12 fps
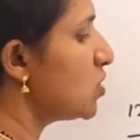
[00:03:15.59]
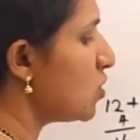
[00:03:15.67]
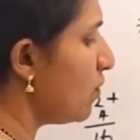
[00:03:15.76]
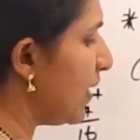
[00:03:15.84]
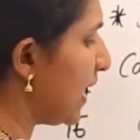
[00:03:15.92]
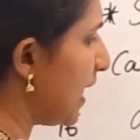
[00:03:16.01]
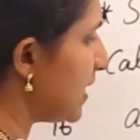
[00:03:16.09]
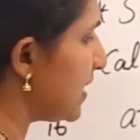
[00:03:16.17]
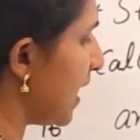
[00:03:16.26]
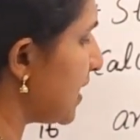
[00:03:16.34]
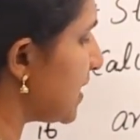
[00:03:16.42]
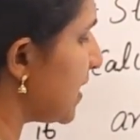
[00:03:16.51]
So we can
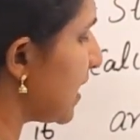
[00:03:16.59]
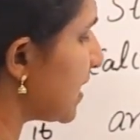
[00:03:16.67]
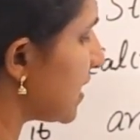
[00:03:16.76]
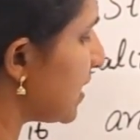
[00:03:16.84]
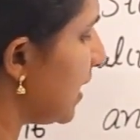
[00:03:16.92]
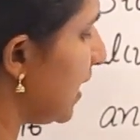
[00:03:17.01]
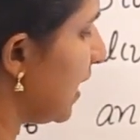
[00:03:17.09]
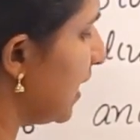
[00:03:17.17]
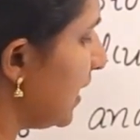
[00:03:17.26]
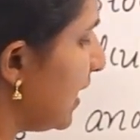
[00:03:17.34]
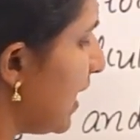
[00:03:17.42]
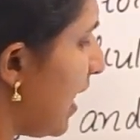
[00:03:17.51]
say
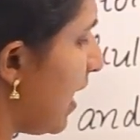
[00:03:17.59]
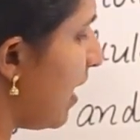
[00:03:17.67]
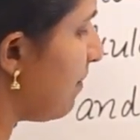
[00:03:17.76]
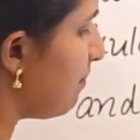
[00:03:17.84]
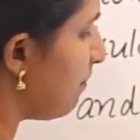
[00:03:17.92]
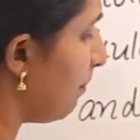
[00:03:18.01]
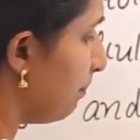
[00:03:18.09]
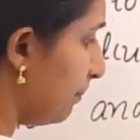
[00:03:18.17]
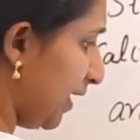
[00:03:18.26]
16 gram